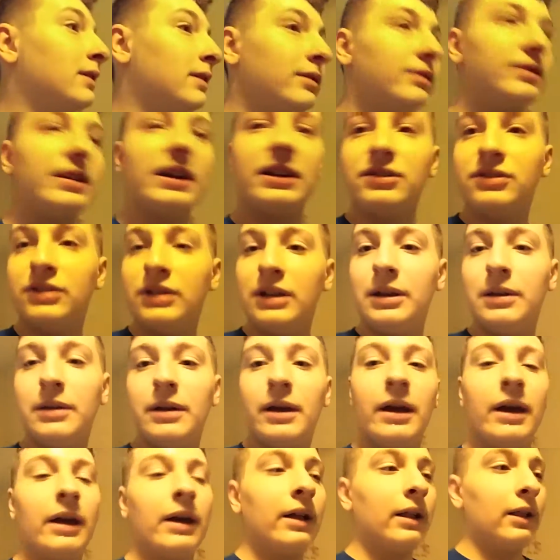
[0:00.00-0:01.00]
It's actually a
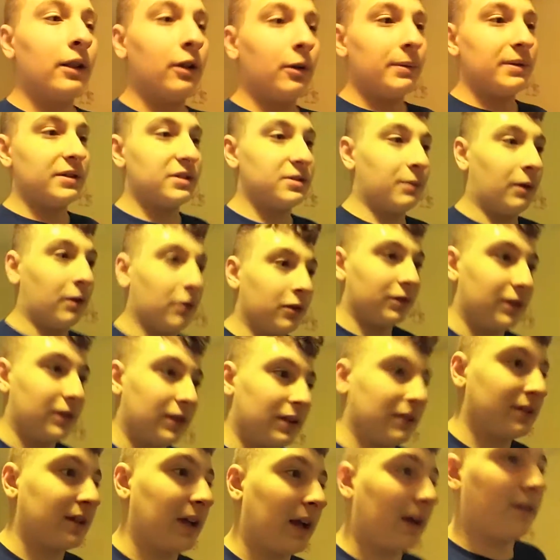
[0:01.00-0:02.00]
little bit smaller
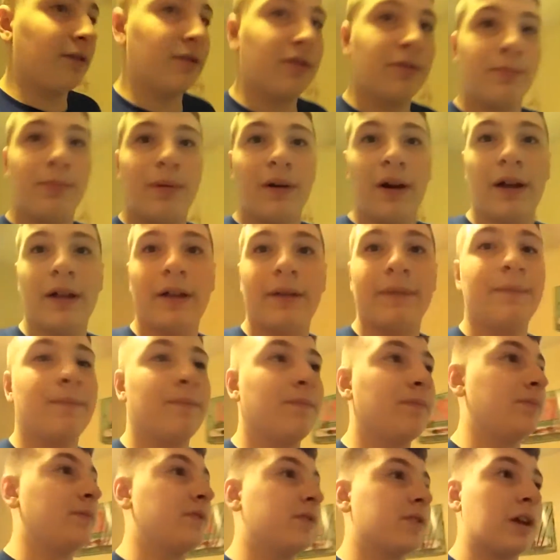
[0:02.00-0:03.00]
than this house, but
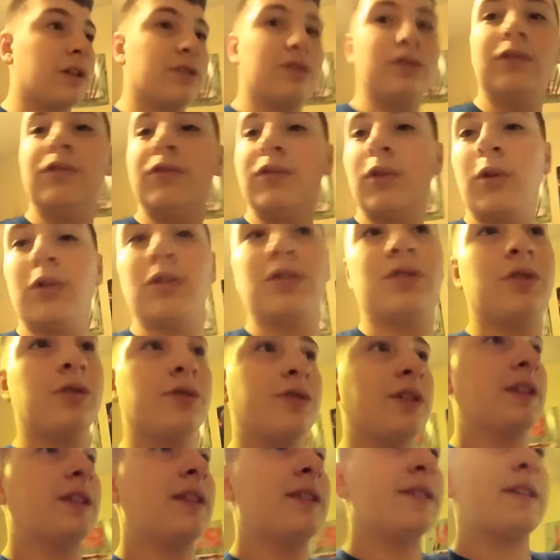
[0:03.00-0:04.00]
it's got two floors, so
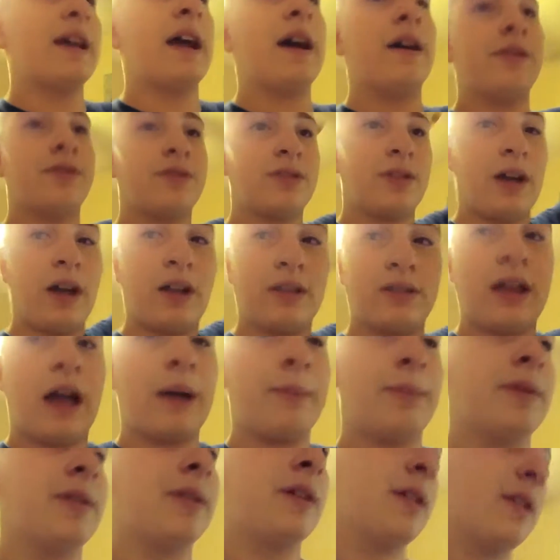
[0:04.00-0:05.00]
it's like this house on
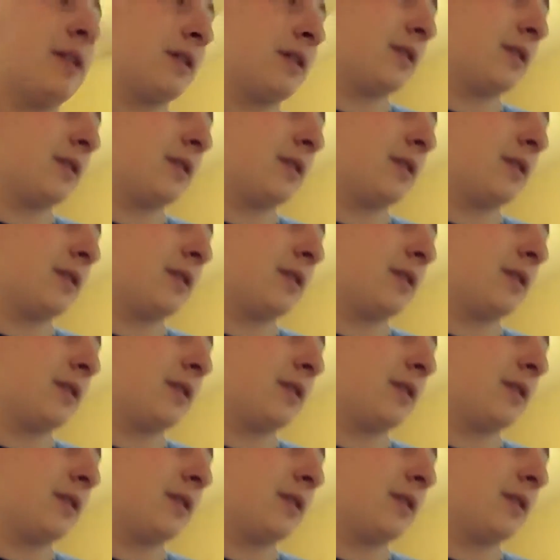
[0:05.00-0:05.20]
top of the,